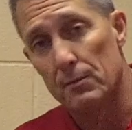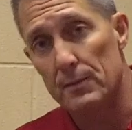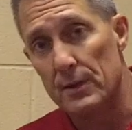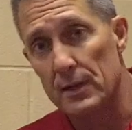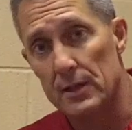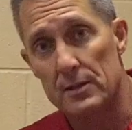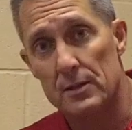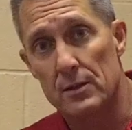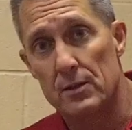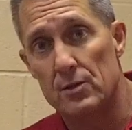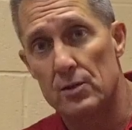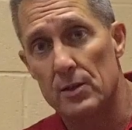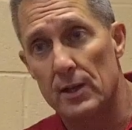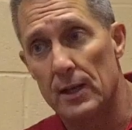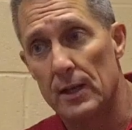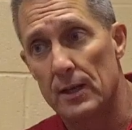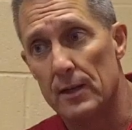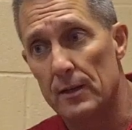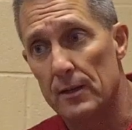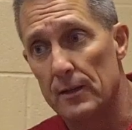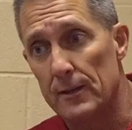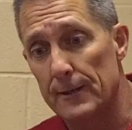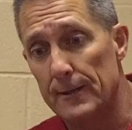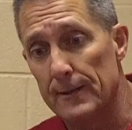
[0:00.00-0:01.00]
message
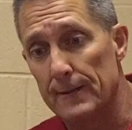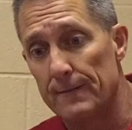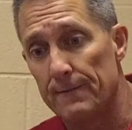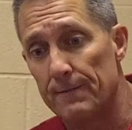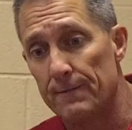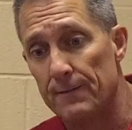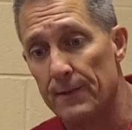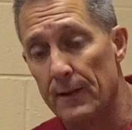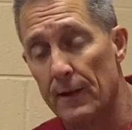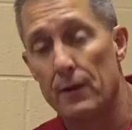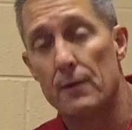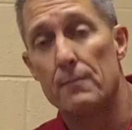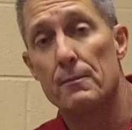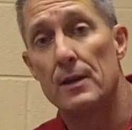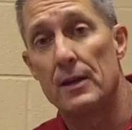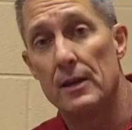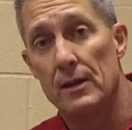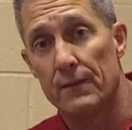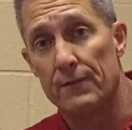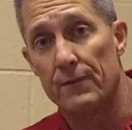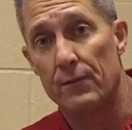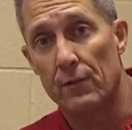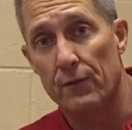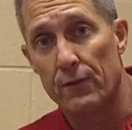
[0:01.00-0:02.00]
and very
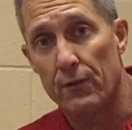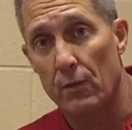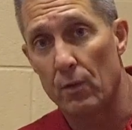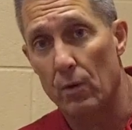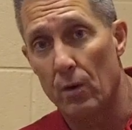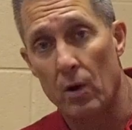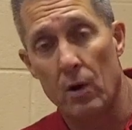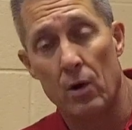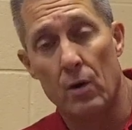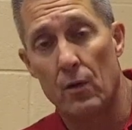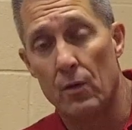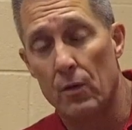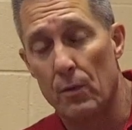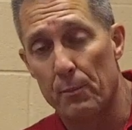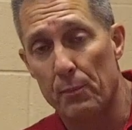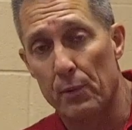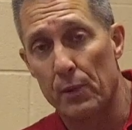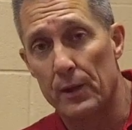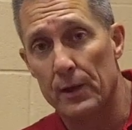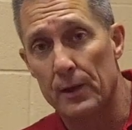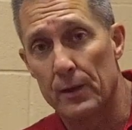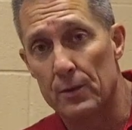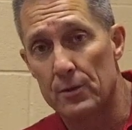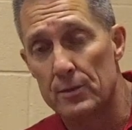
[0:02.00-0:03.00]
meaningful for all the
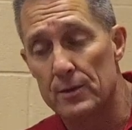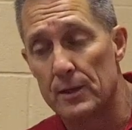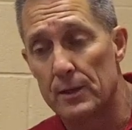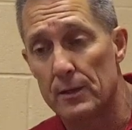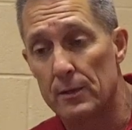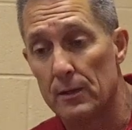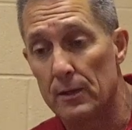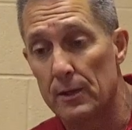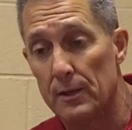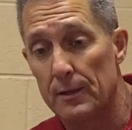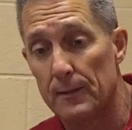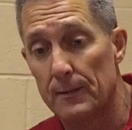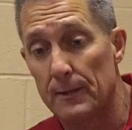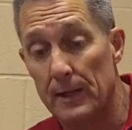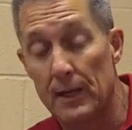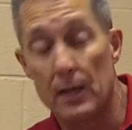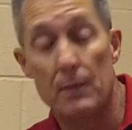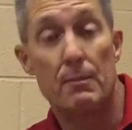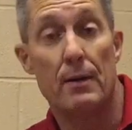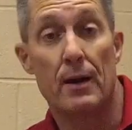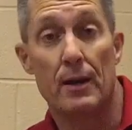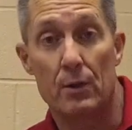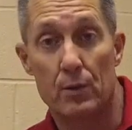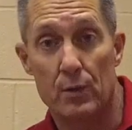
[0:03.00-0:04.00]
players and
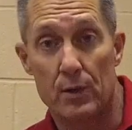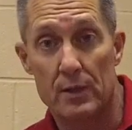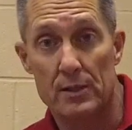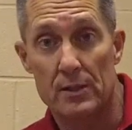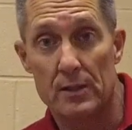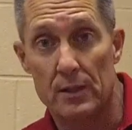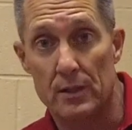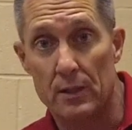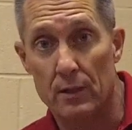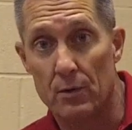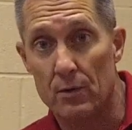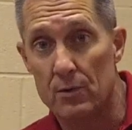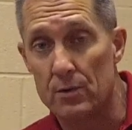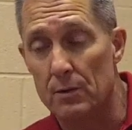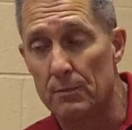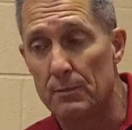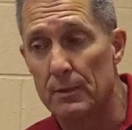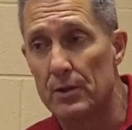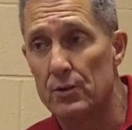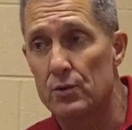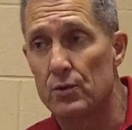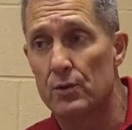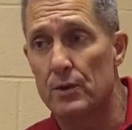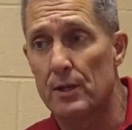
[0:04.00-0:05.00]
anybody who gets to hear it. So
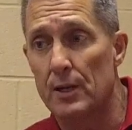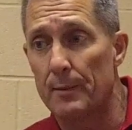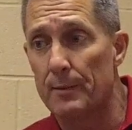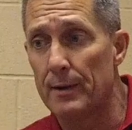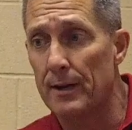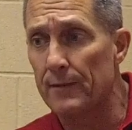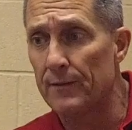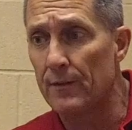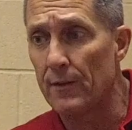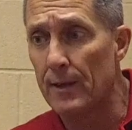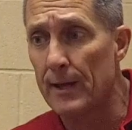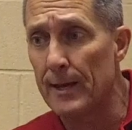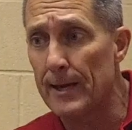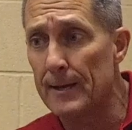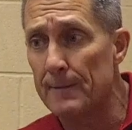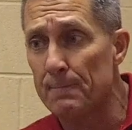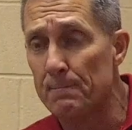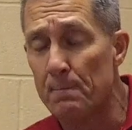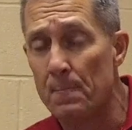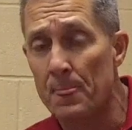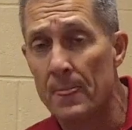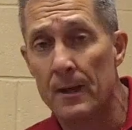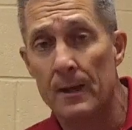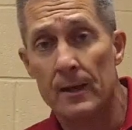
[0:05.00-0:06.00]
make sure you come out for
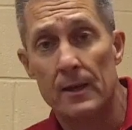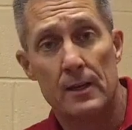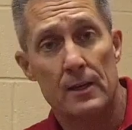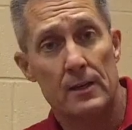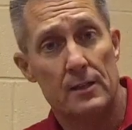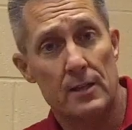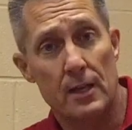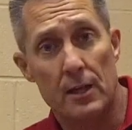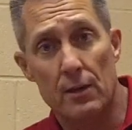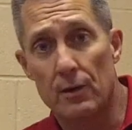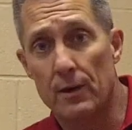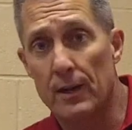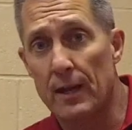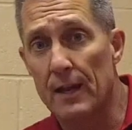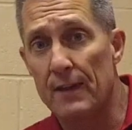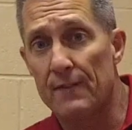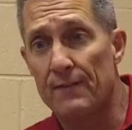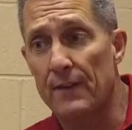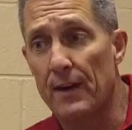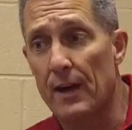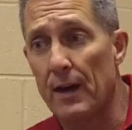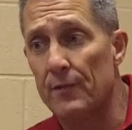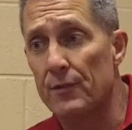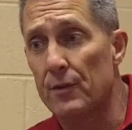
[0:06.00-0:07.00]
that. Tailgate
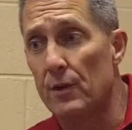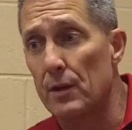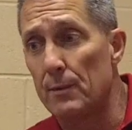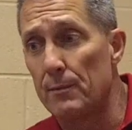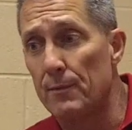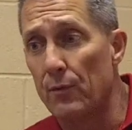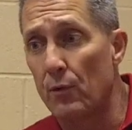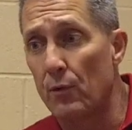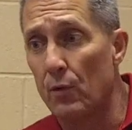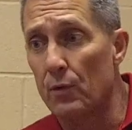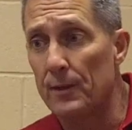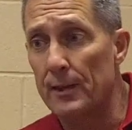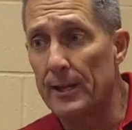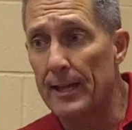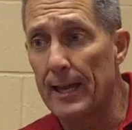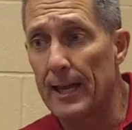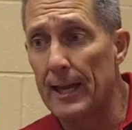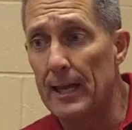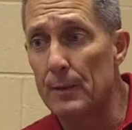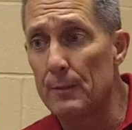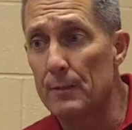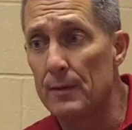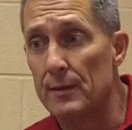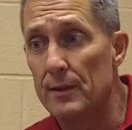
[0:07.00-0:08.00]
5:30 before the
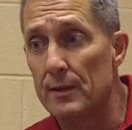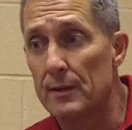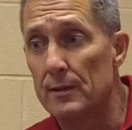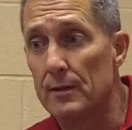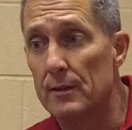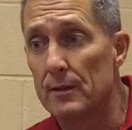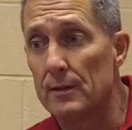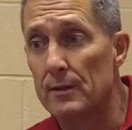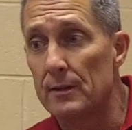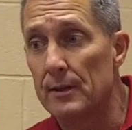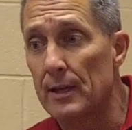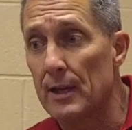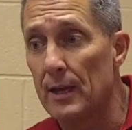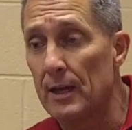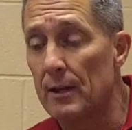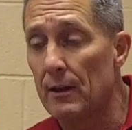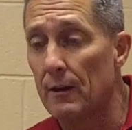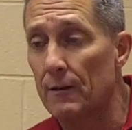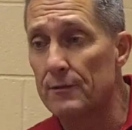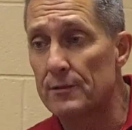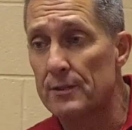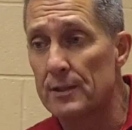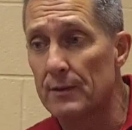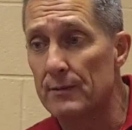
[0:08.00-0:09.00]
game, and then
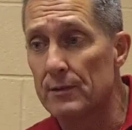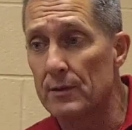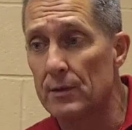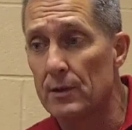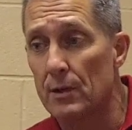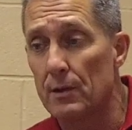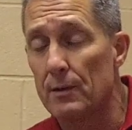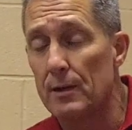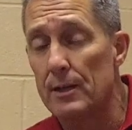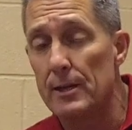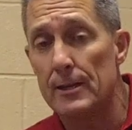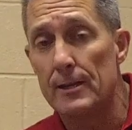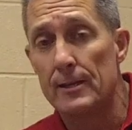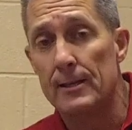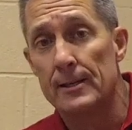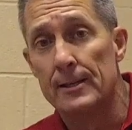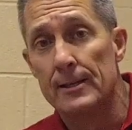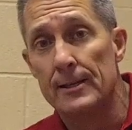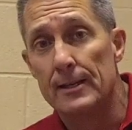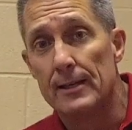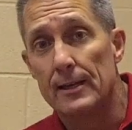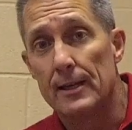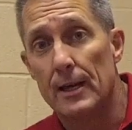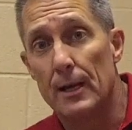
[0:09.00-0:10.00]
kickoff 7:30
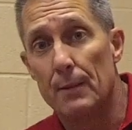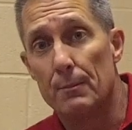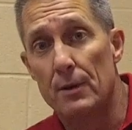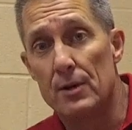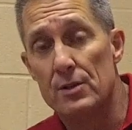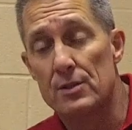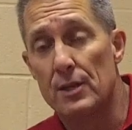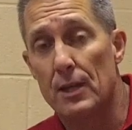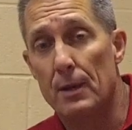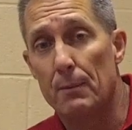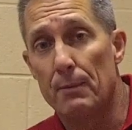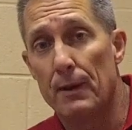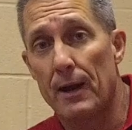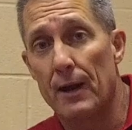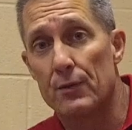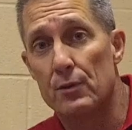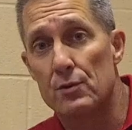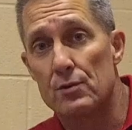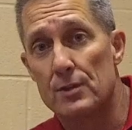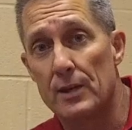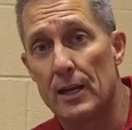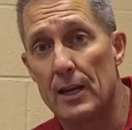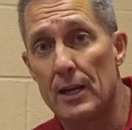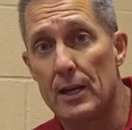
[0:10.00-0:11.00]
at Mustang Panther
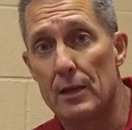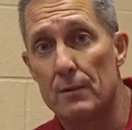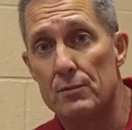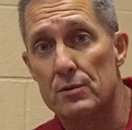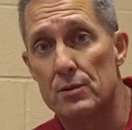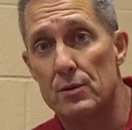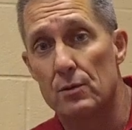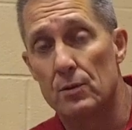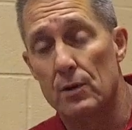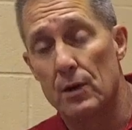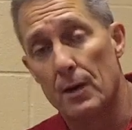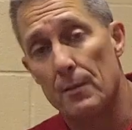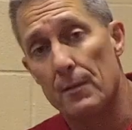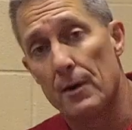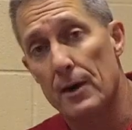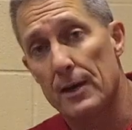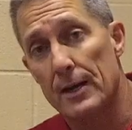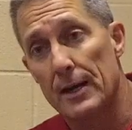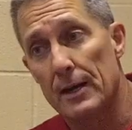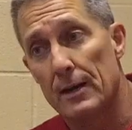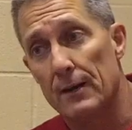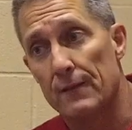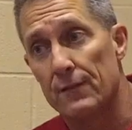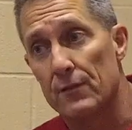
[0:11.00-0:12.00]
Stadium. So come on
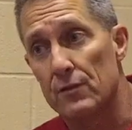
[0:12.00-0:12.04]
out